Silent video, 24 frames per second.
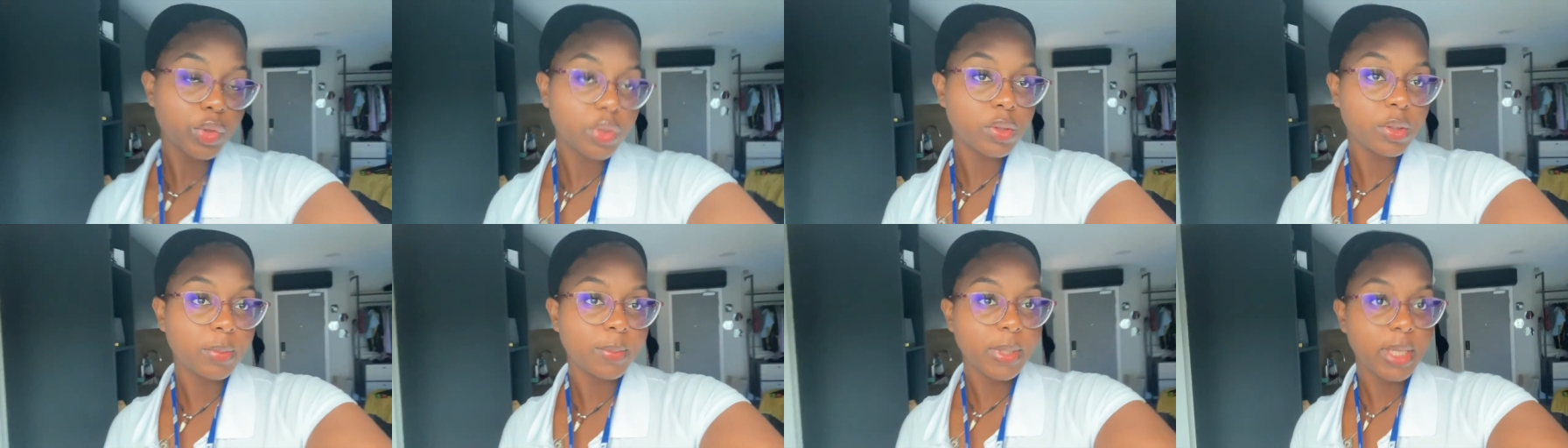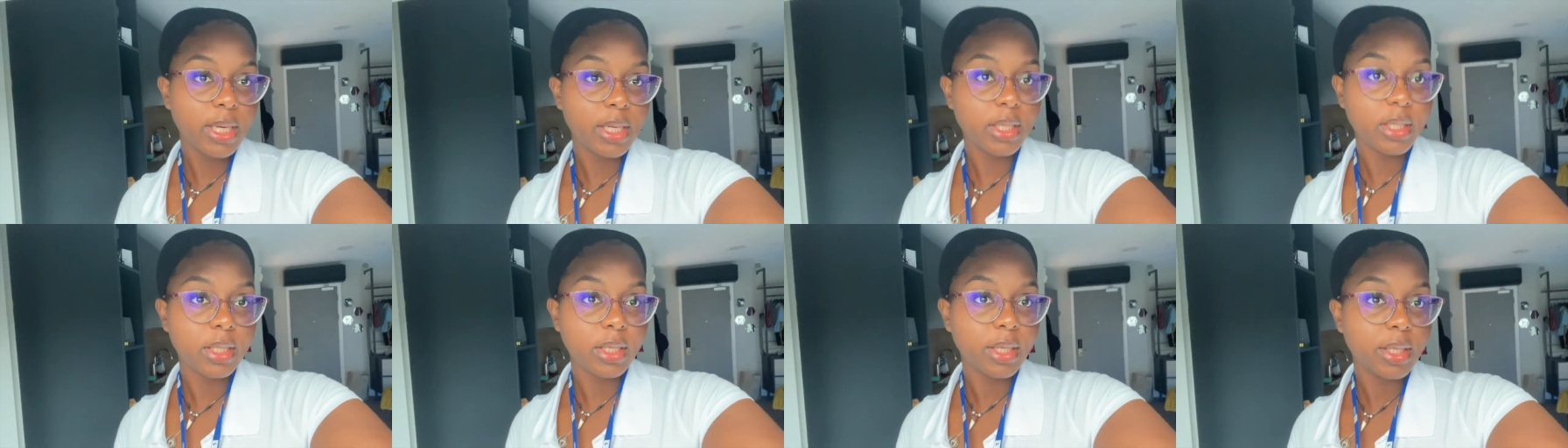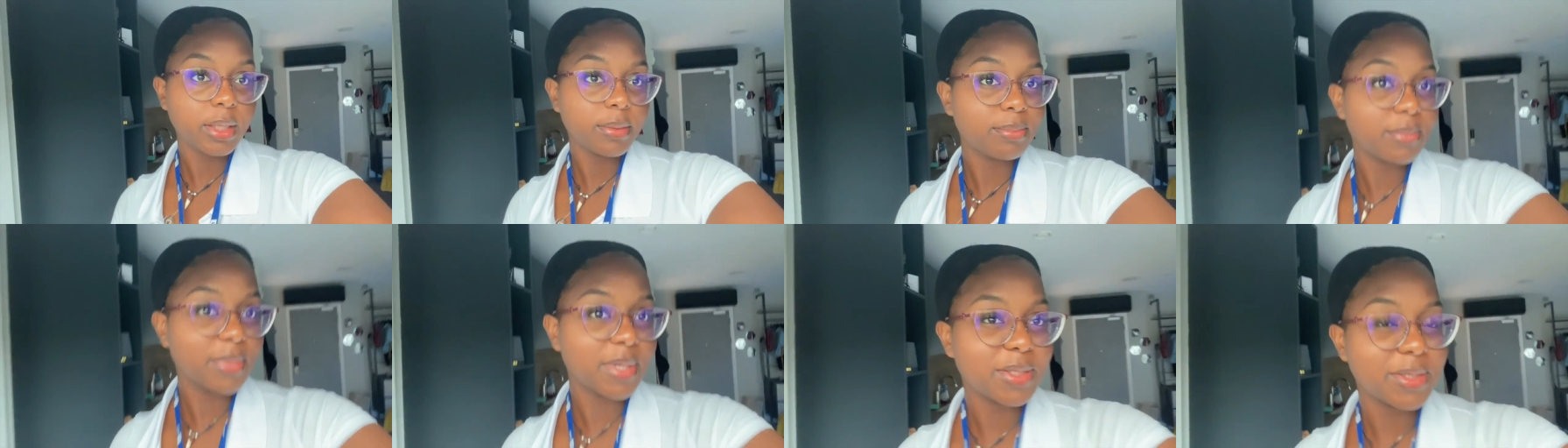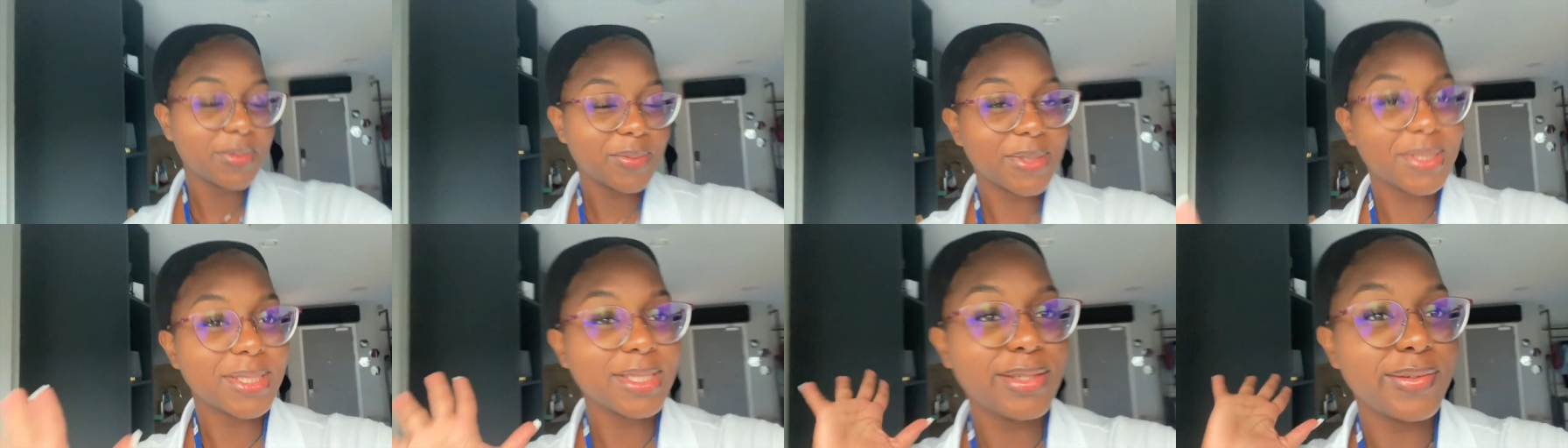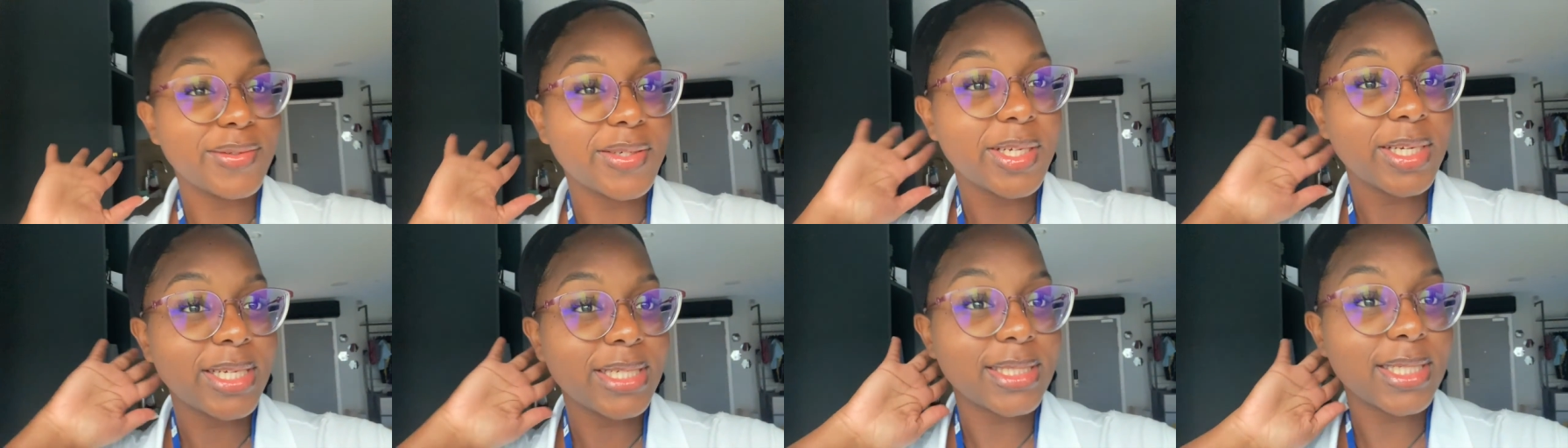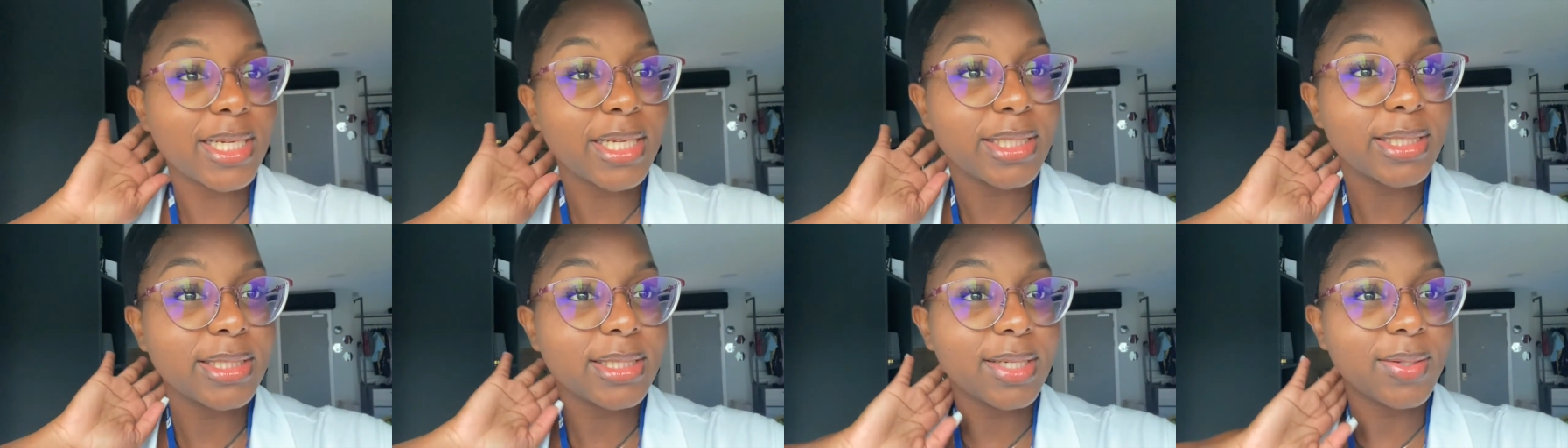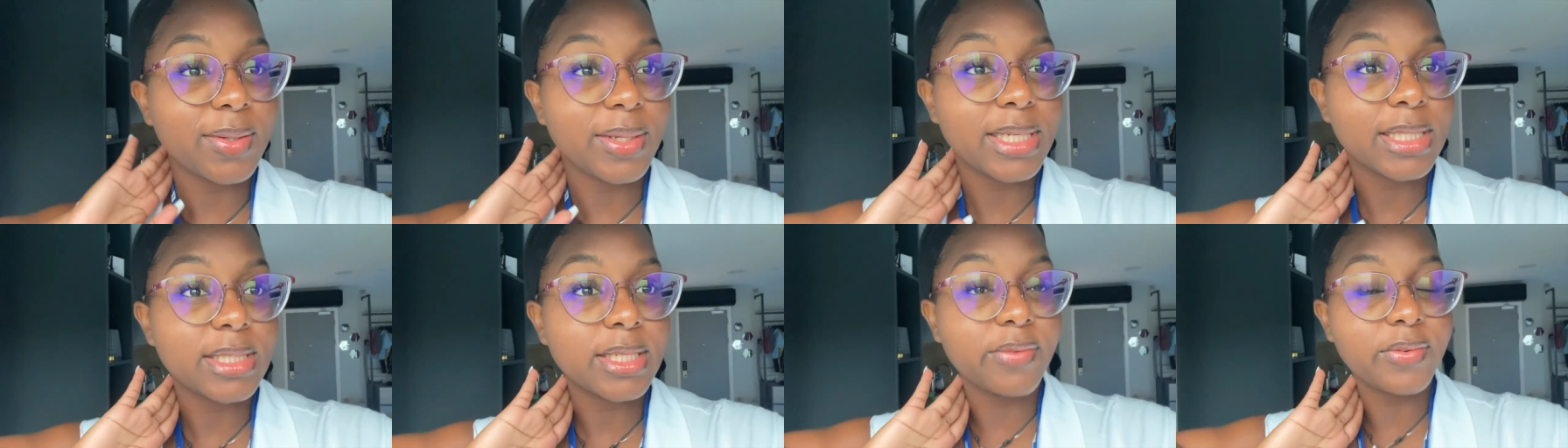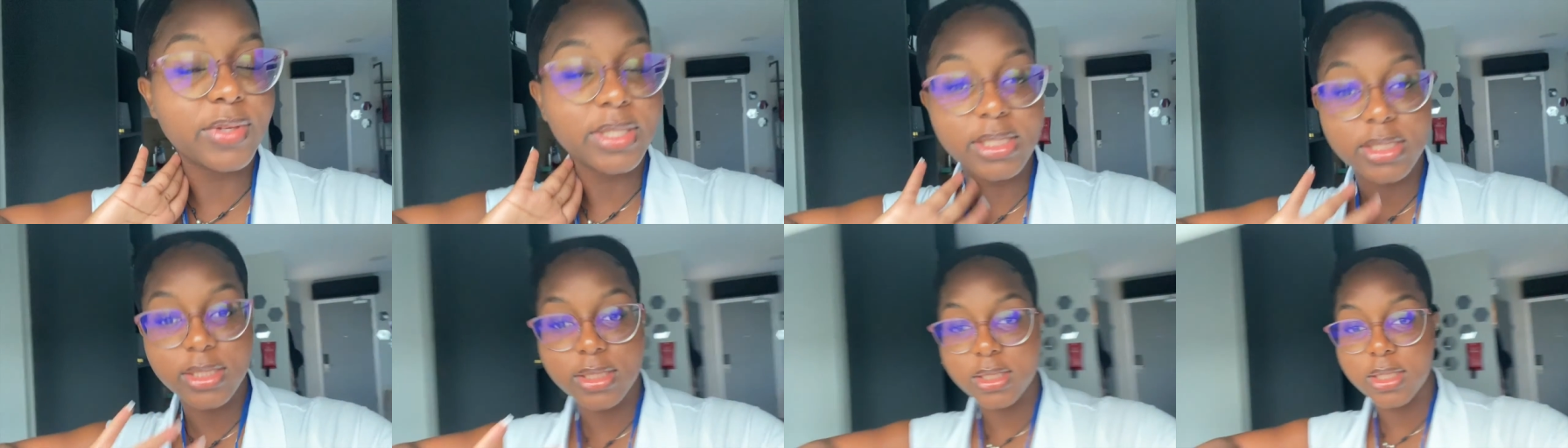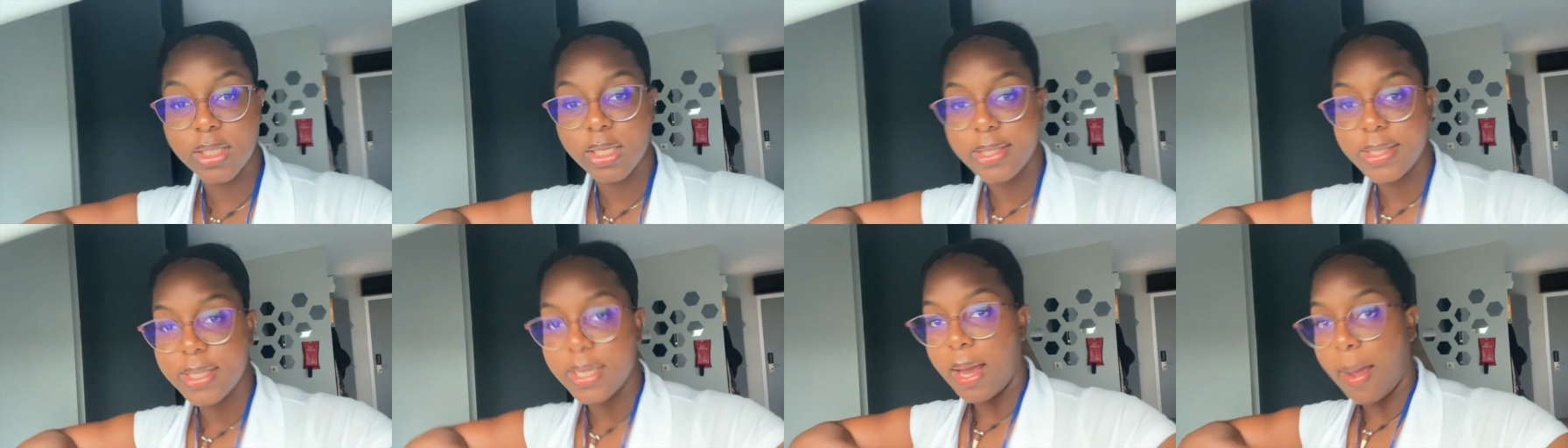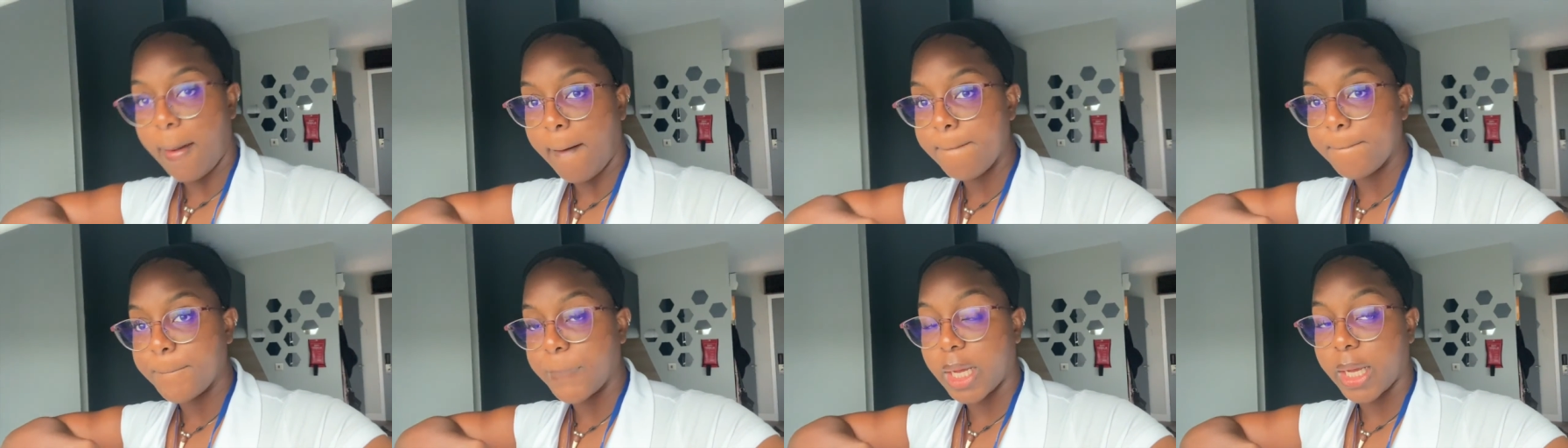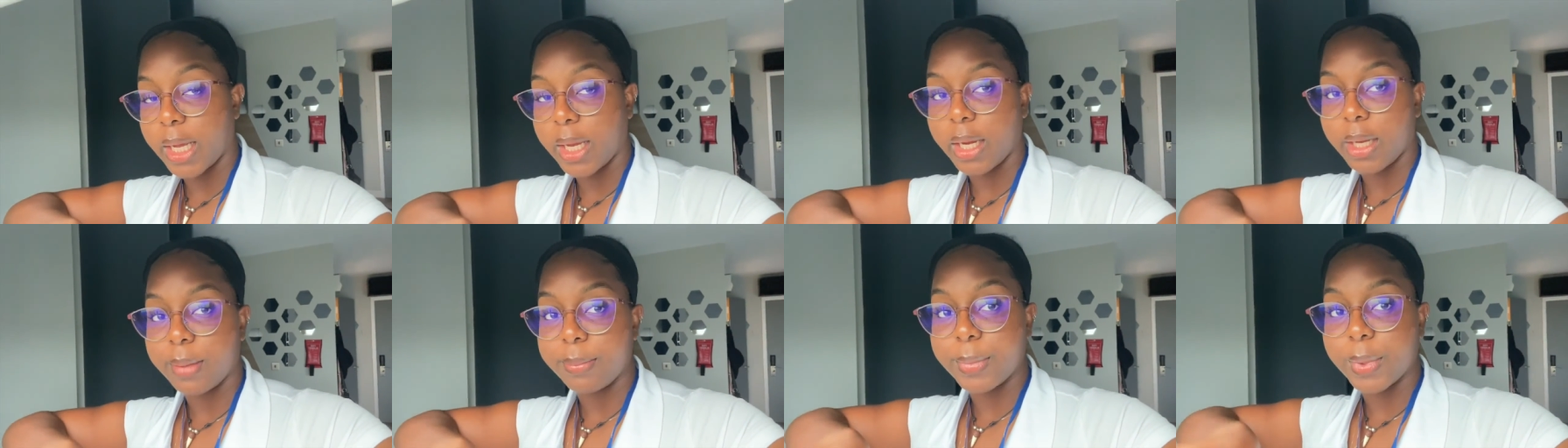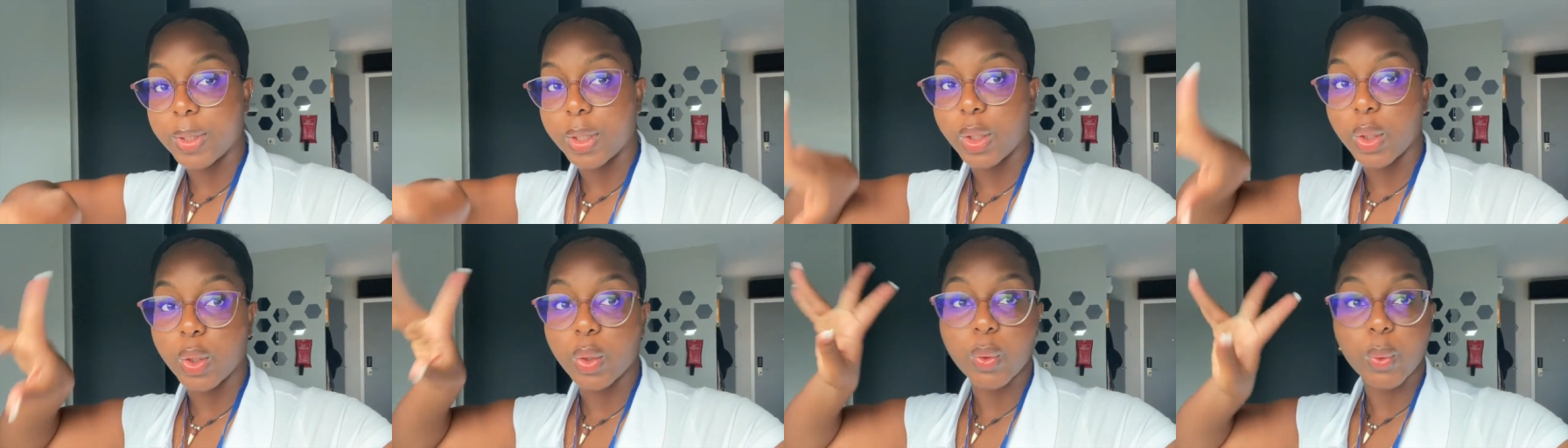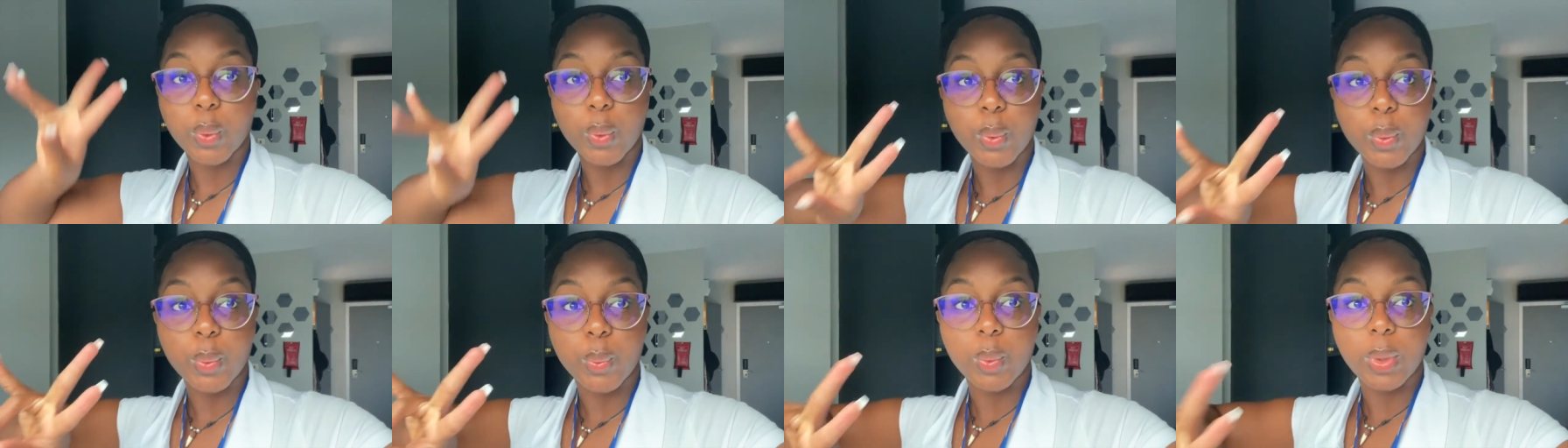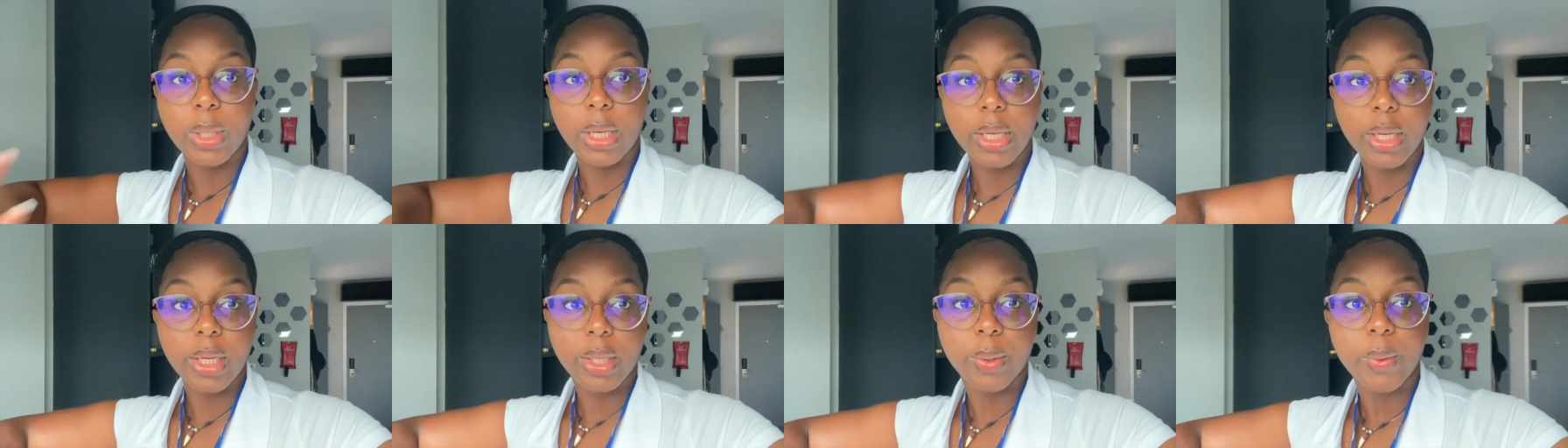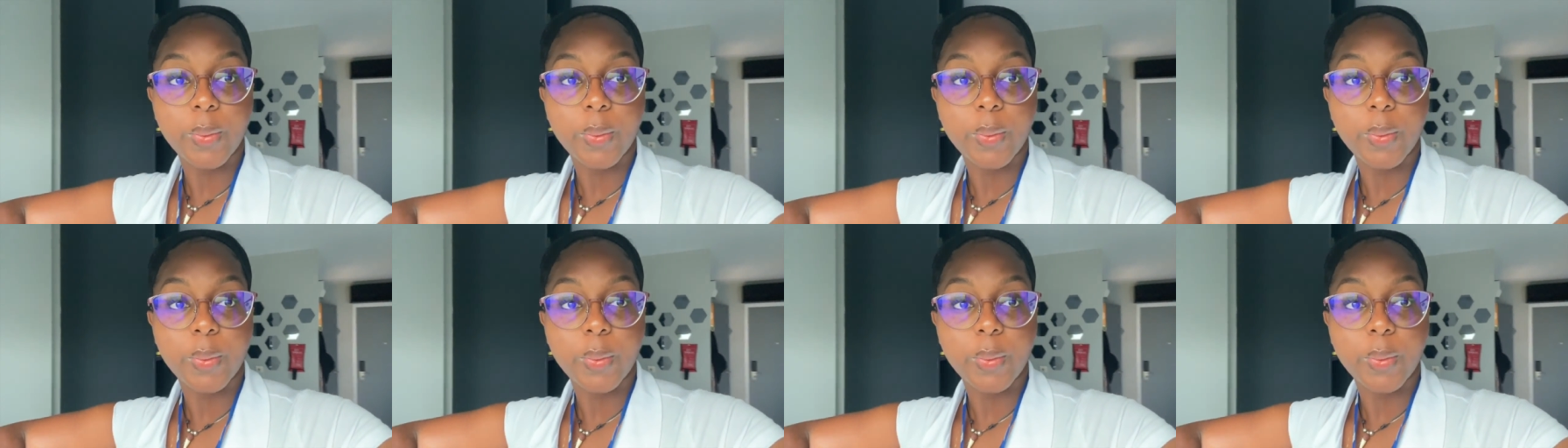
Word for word: I'm kind of late. I'm supposed to leave at 8.10, it's now 8.17, but I'm gonna go now.